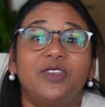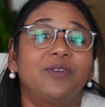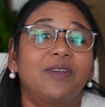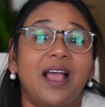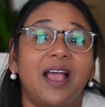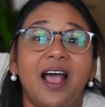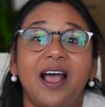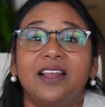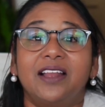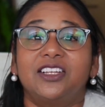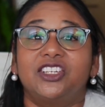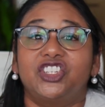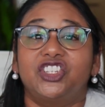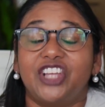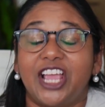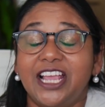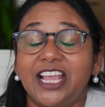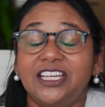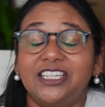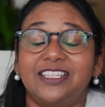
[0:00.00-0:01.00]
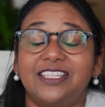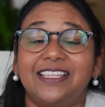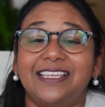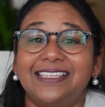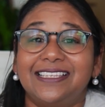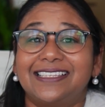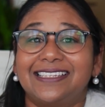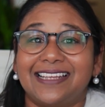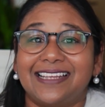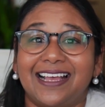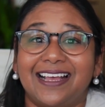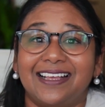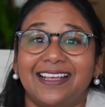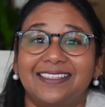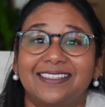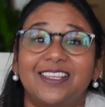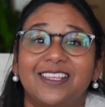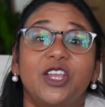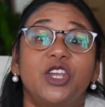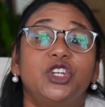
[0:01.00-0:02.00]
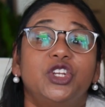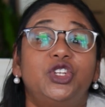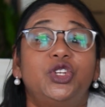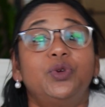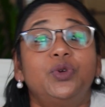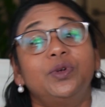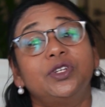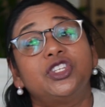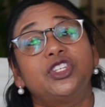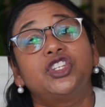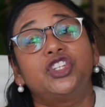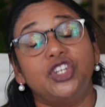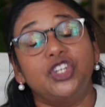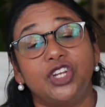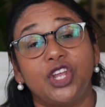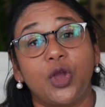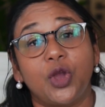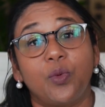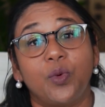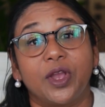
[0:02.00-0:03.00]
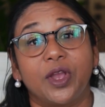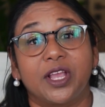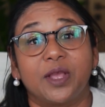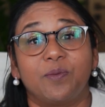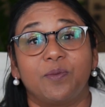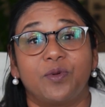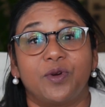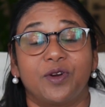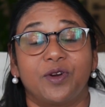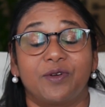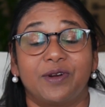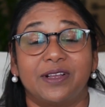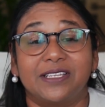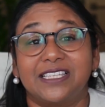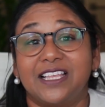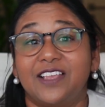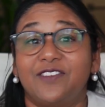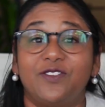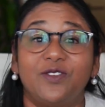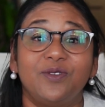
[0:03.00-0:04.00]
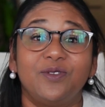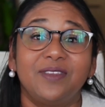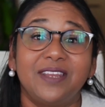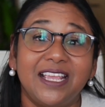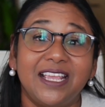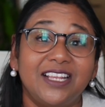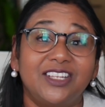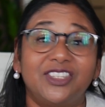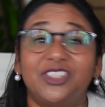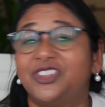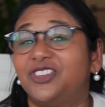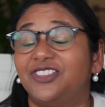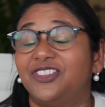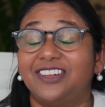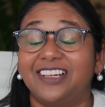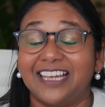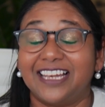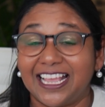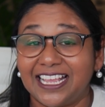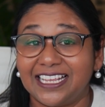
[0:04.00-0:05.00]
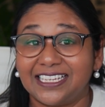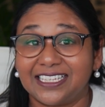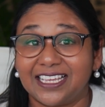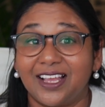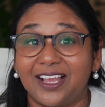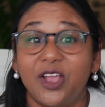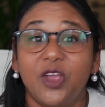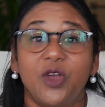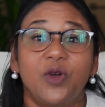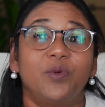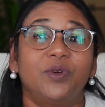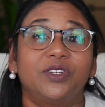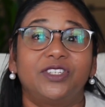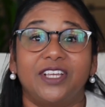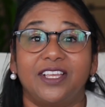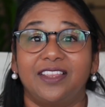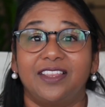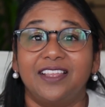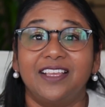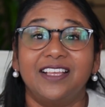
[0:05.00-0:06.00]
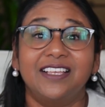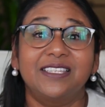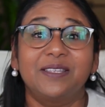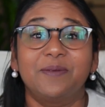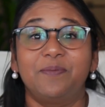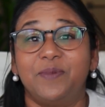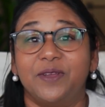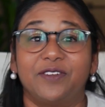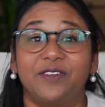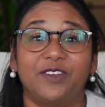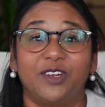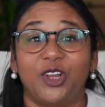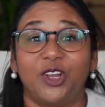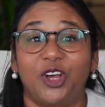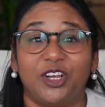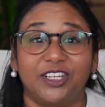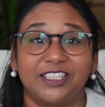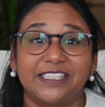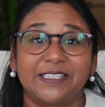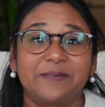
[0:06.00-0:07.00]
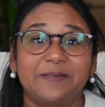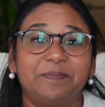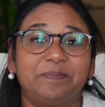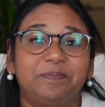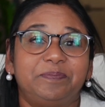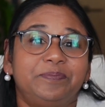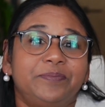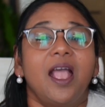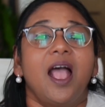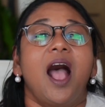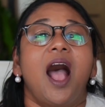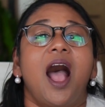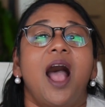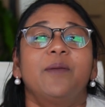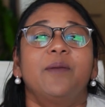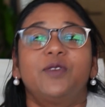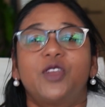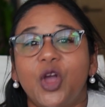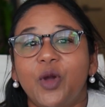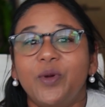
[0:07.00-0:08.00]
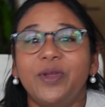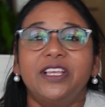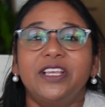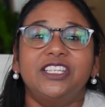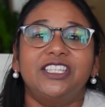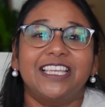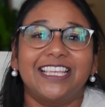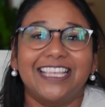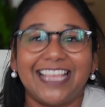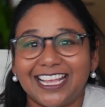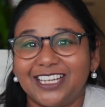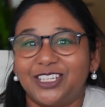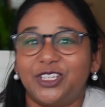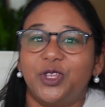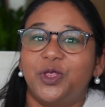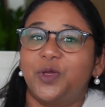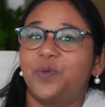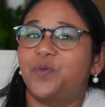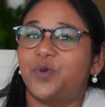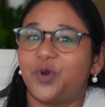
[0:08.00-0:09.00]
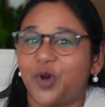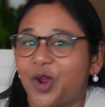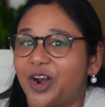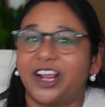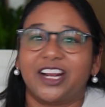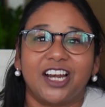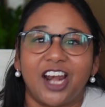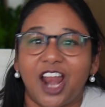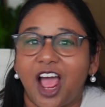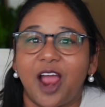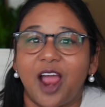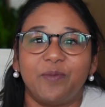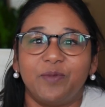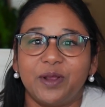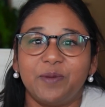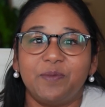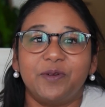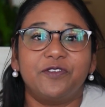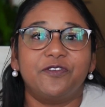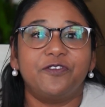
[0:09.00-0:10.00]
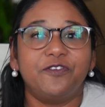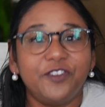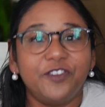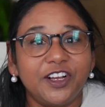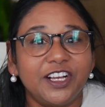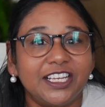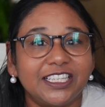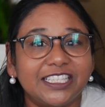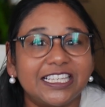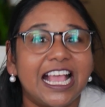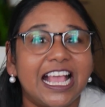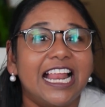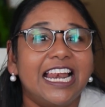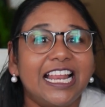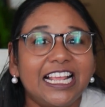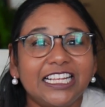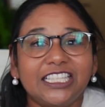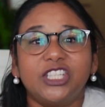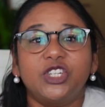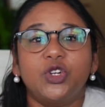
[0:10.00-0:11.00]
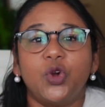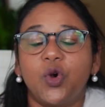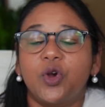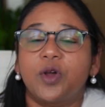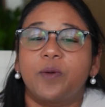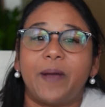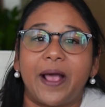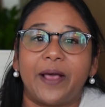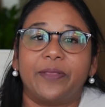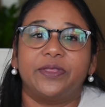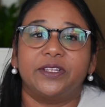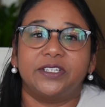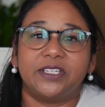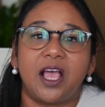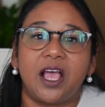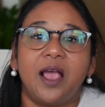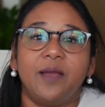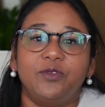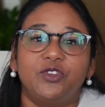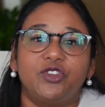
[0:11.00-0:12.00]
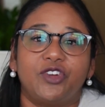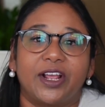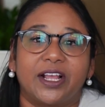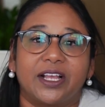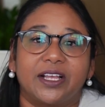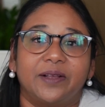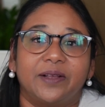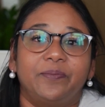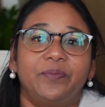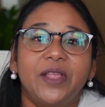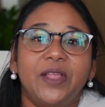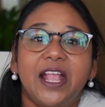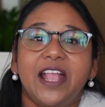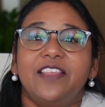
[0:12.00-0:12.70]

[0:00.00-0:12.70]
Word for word: you can't change these tasks to a studio work in progress if you need to later, which I think is a bit of a loss. I'm going to get to the product library, but first let's talk about the time tracker.